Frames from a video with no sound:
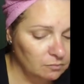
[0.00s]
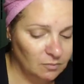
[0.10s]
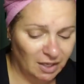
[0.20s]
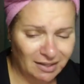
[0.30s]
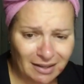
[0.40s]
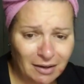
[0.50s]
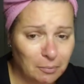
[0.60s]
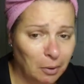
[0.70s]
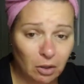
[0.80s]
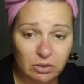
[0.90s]
And again, I
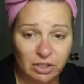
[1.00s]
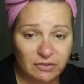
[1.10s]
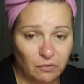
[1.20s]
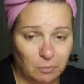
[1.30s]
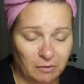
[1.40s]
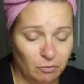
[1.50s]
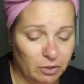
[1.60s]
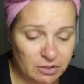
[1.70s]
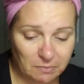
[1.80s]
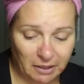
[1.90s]
apologize for my
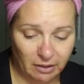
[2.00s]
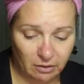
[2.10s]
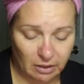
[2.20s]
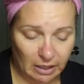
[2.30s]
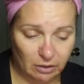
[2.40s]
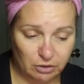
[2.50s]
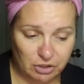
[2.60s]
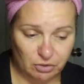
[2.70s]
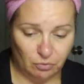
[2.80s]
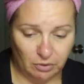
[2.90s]
voice. The
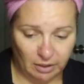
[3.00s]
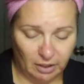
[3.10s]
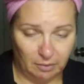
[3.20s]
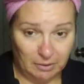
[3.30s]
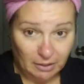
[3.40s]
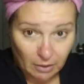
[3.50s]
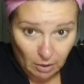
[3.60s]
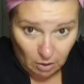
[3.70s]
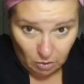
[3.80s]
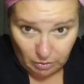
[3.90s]
allergies are really getting me.
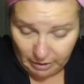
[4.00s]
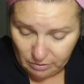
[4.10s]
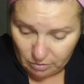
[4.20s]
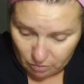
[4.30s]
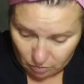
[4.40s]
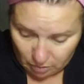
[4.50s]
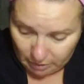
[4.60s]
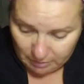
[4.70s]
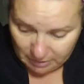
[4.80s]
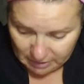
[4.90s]
Okay, so
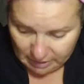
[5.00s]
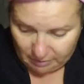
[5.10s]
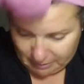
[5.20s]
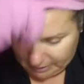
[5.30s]
I'm going to take my